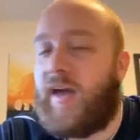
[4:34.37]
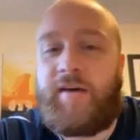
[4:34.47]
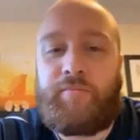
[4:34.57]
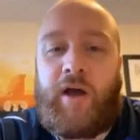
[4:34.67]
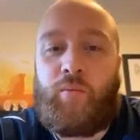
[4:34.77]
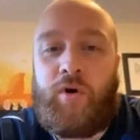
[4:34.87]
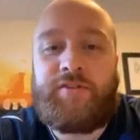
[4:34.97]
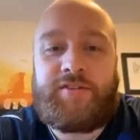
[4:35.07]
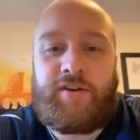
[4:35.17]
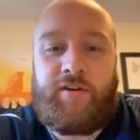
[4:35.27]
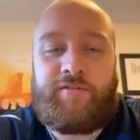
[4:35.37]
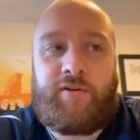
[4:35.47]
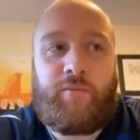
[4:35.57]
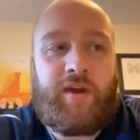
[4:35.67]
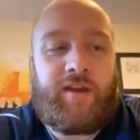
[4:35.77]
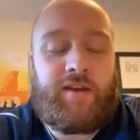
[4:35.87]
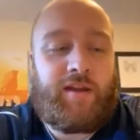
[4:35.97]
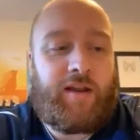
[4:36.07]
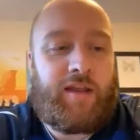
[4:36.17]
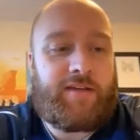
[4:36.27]
I want to go for a win.
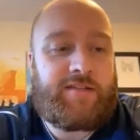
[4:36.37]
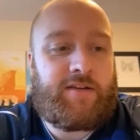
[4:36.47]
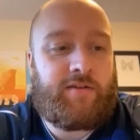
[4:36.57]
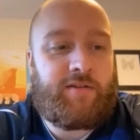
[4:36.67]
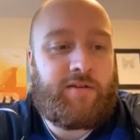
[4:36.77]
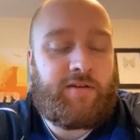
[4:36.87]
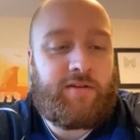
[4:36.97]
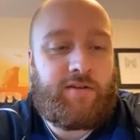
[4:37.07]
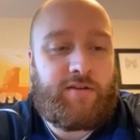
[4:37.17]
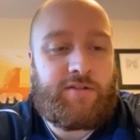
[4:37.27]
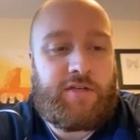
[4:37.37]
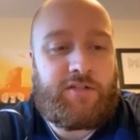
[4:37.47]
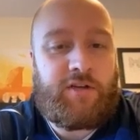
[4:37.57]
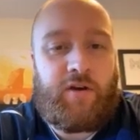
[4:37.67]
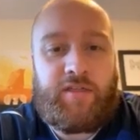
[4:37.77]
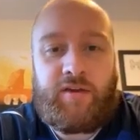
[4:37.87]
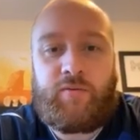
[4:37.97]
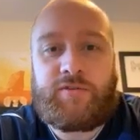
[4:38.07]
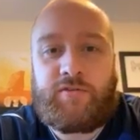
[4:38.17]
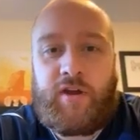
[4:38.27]
And like I said on the Thursday show, I
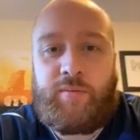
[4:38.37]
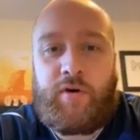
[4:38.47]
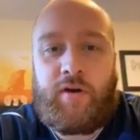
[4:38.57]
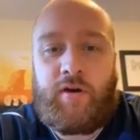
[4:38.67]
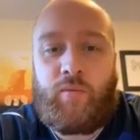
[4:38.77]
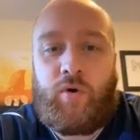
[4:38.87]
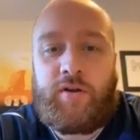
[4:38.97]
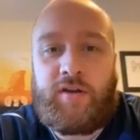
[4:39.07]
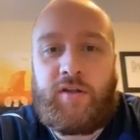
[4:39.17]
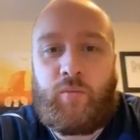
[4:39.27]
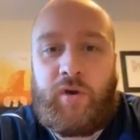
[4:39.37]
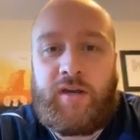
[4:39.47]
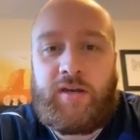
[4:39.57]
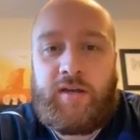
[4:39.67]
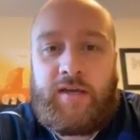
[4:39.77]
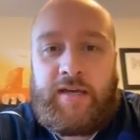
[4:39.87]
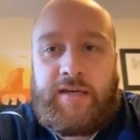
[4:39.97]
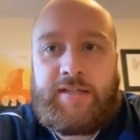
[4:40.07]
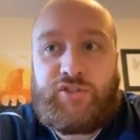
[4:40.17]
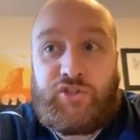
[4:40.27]
think we'll scrape a 1-0 win,
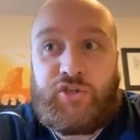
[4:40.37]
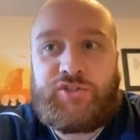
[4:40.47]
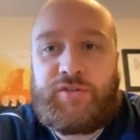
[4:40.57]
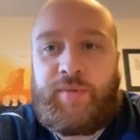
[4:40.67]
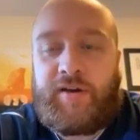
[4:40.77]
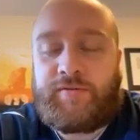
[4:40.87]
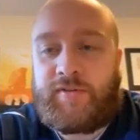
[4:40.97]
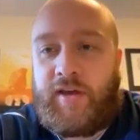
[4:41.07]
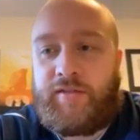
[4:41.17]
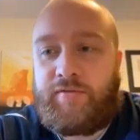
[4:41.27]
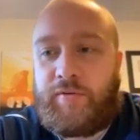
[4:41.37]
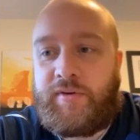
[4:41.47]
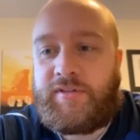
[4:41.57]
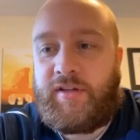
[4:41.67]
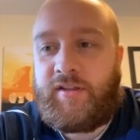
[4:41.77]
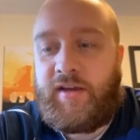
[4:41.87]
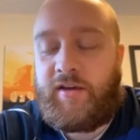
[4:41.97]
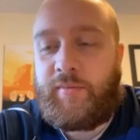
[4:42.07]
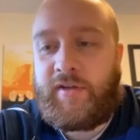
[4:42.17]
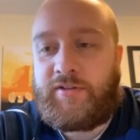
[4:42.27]
just about get through it on
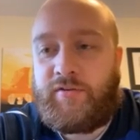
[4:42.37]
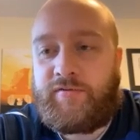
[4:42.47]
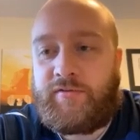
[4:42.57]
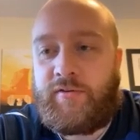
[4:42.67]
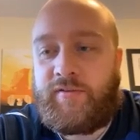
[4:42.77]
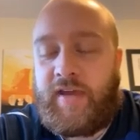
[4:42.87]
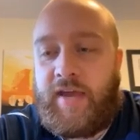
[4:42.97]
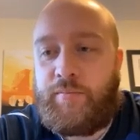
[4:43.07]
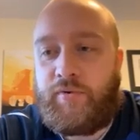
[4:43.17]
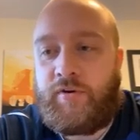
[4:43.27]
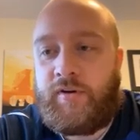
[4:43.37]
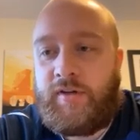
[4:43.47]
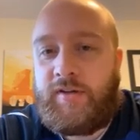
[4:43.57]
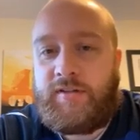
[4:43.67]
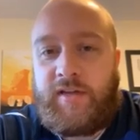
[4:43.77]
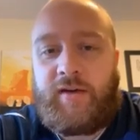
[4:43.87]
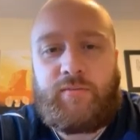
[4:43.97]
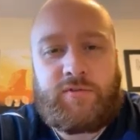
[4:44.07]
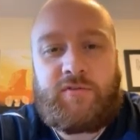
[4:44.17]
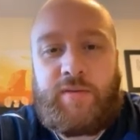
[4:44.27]
there. It'll be a tough, tough game. But yeah,
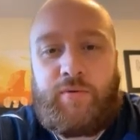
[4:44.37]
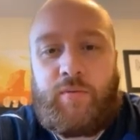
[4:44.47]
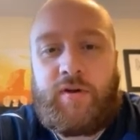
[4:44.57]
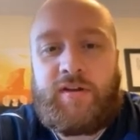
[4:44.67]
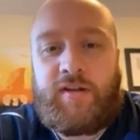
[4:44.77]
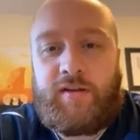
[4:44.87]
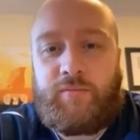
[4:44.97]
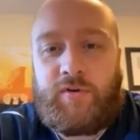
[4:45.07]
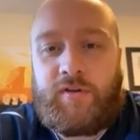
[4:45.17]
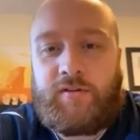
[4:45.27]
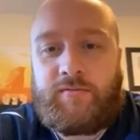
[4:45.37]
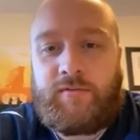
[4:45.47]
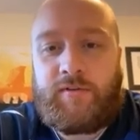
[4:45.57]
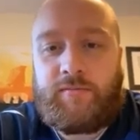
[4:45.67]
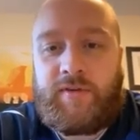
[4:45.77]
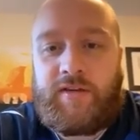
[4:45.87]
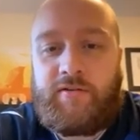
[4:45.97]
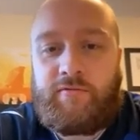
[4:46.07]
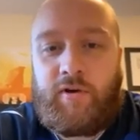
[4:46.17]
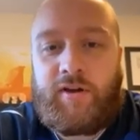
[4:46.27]
we'll scrape a 1-0 and we'll
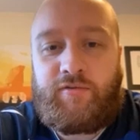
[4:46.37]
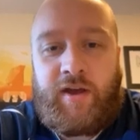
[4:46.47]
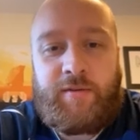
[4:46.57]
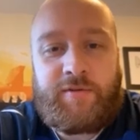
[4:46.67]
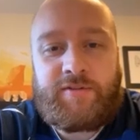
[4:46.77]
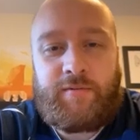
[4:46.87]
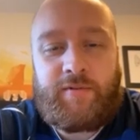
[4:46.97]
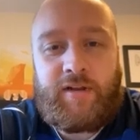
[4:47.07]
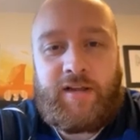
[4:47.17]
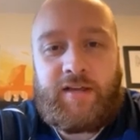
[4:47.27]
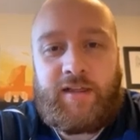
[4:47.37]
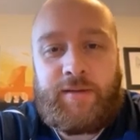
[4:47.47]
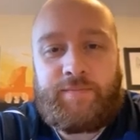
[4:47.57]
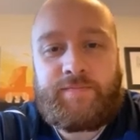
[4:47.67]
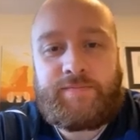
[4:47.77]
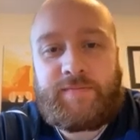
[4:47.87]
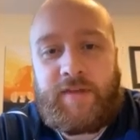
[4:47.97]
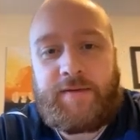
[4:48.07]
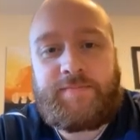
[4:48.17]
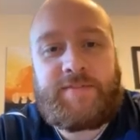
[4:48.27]
be rocking right up the top of the league there.
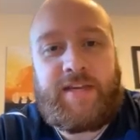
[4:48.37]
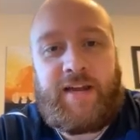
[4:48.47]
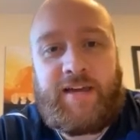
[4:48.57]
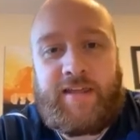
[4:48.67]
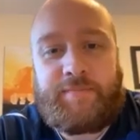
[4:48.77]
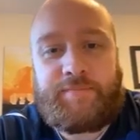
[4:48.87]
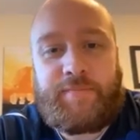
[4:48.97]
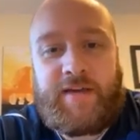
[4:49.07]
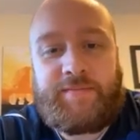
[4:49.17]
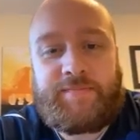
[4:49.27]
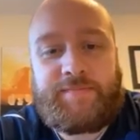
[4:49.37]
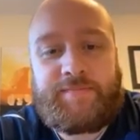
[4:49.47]
Okay, see you later then. Bye.